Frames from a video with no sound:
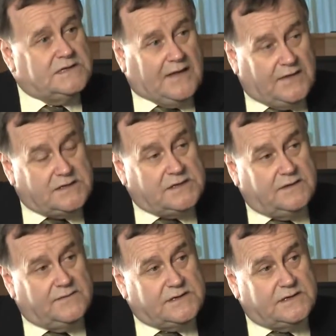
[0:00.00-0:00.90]
There's other
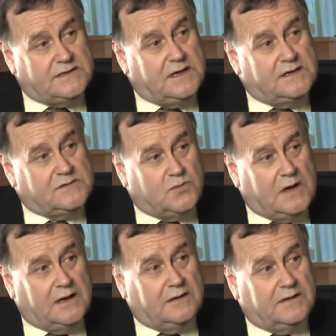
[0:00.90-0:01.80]
services as
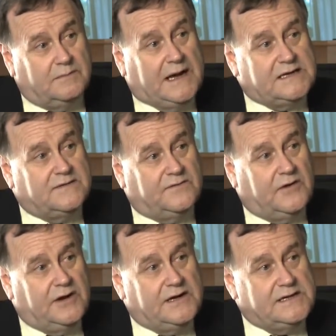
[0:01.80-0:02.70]
well that makes it
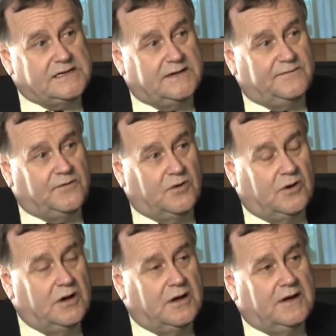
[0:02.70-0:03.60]
very easy
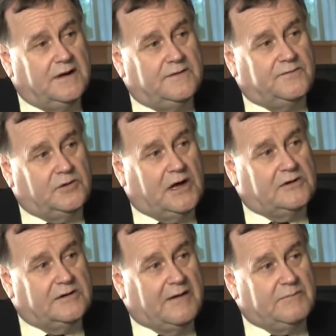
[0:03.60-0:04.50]
for
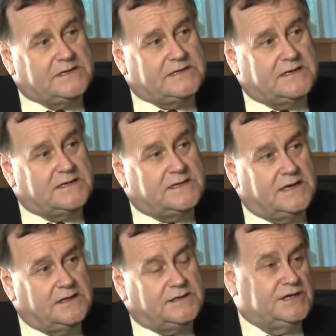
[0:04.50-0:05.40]
local governments
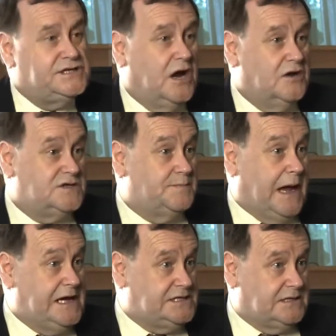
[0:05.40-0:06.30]
to show
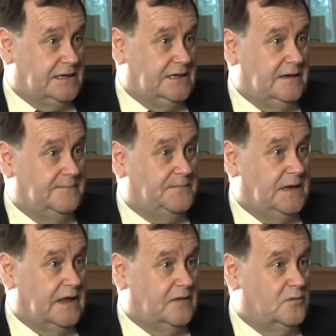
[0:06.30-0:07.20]
spatially,
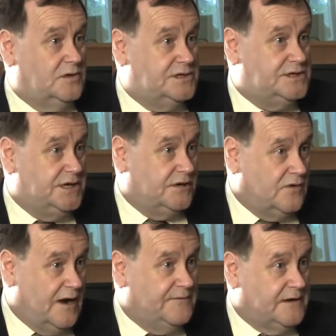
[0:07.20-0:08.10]
in other words,
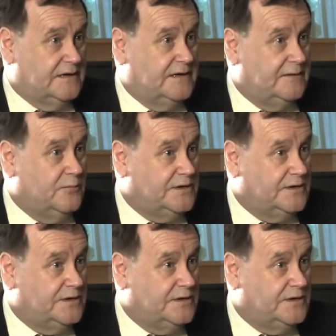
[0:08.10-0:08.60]
geographically,